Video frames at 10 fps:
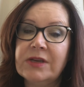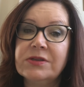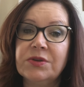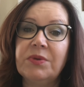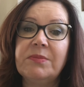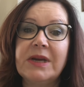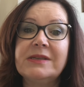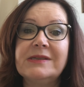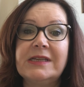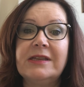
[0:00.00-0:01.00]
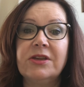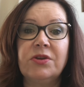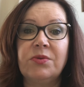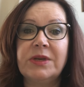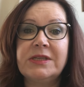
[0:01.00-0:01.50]
So we must see that
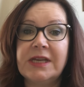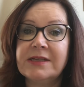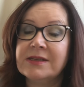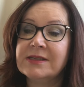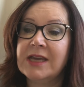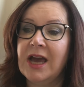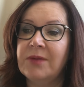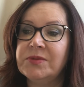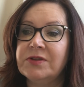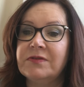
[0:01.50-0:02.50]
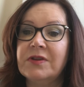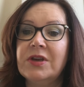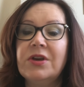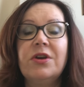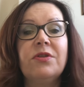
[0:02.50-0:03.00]
no one takes us captive
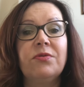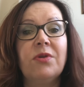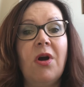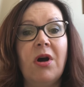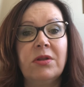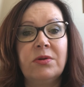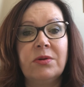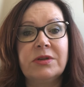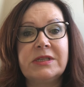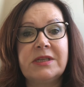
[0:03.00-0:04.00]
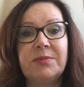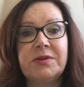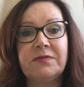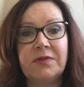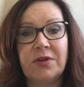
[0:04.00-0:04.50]
through hollow or
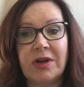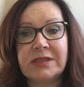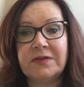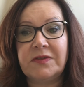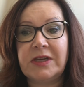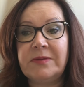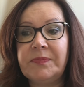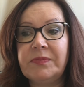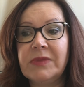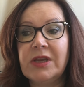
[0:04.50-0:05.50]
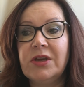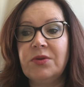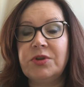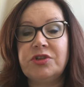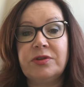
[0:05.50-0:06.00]
deceptive philosophy,
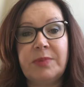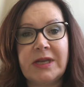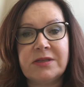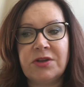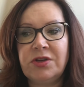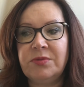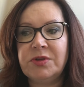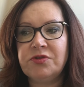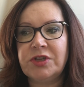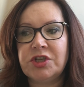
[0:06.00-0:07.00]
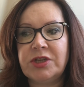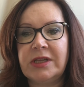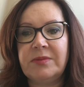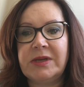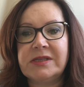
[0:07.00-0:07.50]
which depends on human tradition
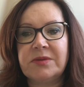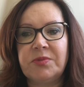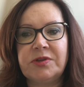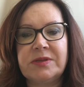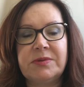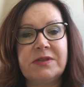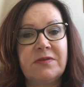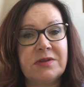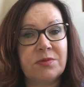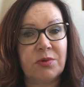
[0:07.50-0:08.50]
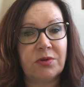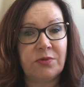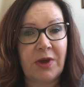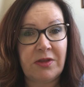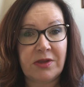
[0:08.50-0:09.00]
and the basic principles of this
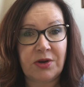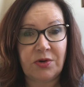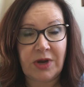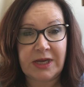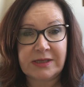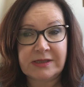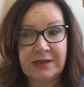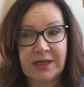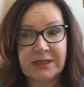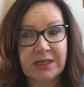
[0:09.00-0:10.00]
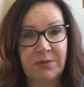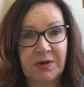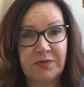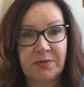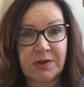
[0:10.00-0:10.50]
world rather than Christ. And that's
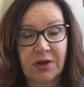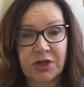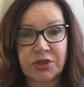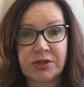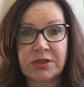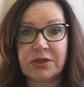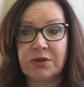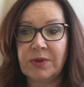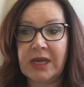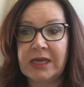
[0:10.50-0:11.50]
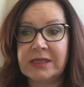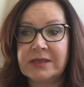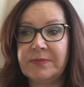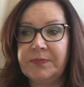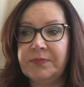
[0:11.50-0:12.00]
coming from Colossians 2 8.